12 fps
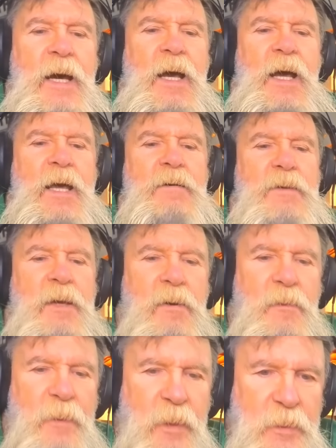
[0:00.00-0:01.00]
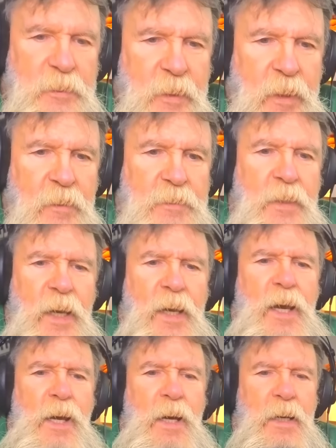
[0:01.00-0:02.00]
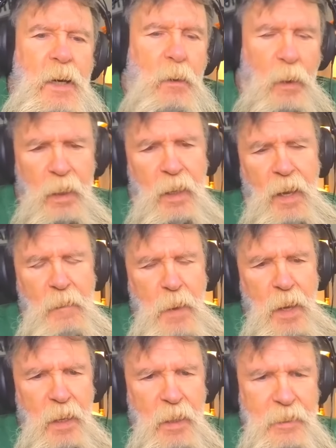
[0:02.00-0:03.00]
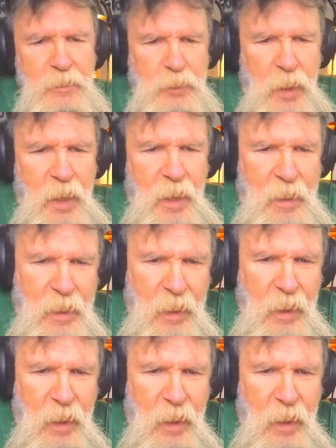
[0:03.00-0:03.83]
he'll hear this and he'll say, "What do you mean saying that?